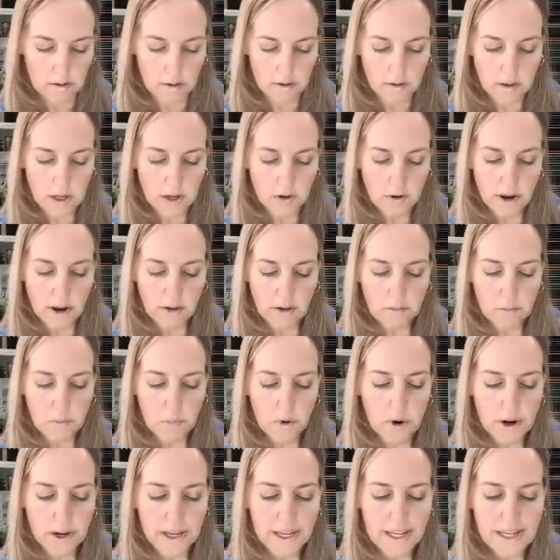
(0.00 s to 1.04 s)
Then you have
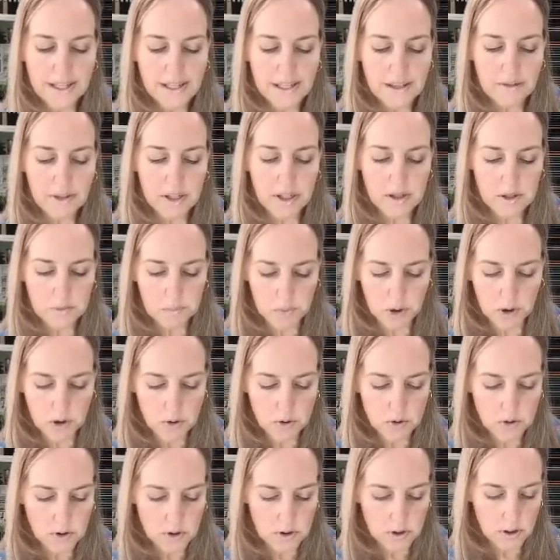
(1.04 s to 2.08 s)
more adhesive
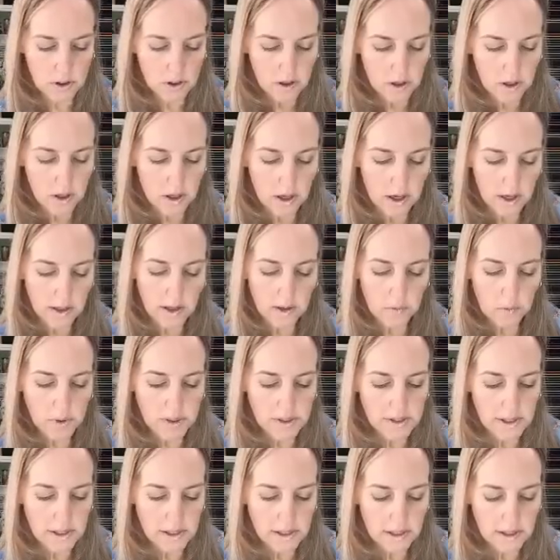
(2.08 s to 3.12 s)
exposed. And then
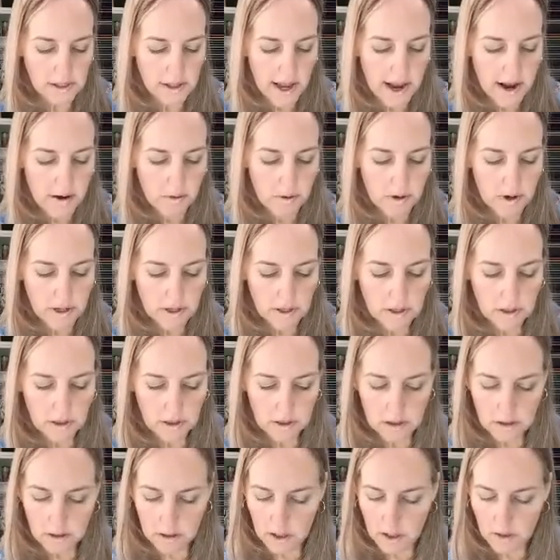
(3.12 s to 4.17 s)
once I did that one,
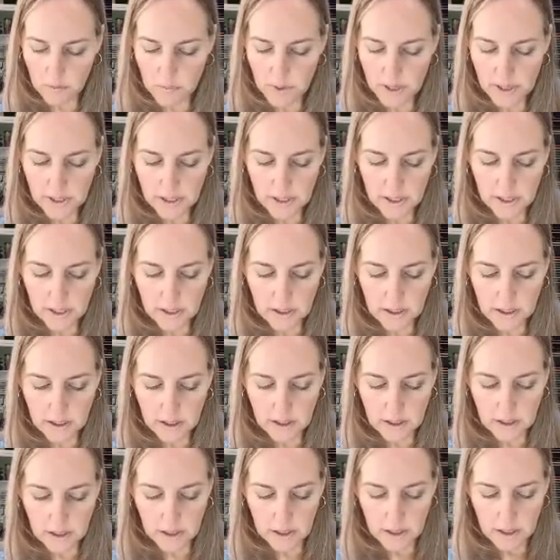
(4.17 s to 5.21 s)
I went in
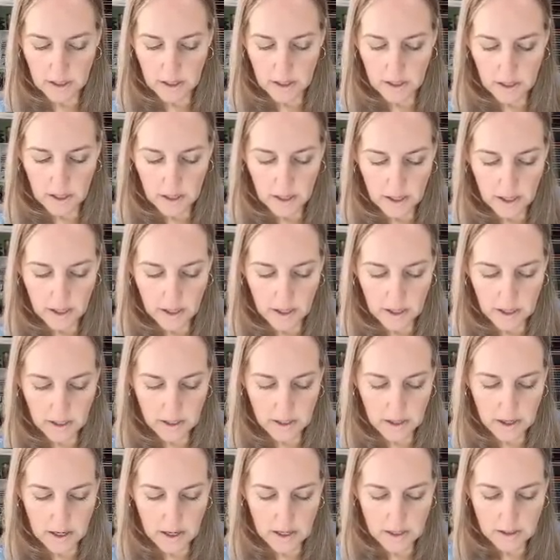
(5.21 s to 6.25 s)
and I
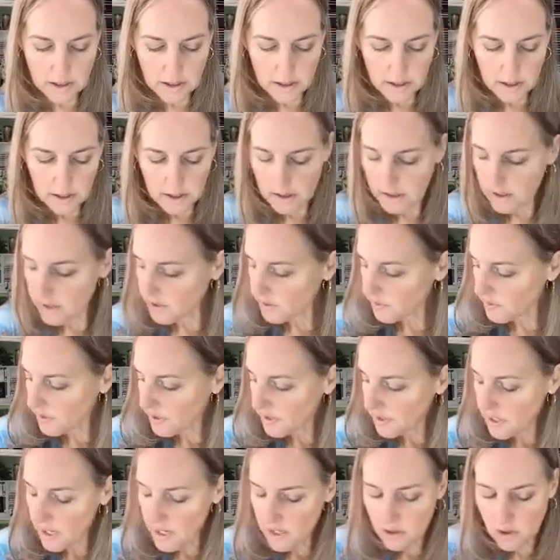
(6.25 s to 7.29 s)
got this one
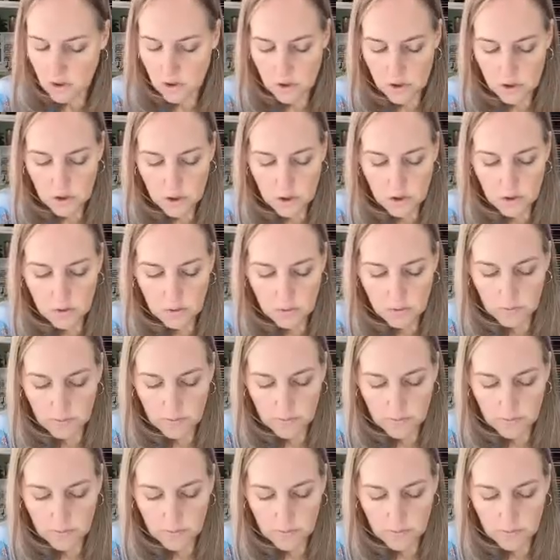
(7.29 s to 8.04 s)
attached too.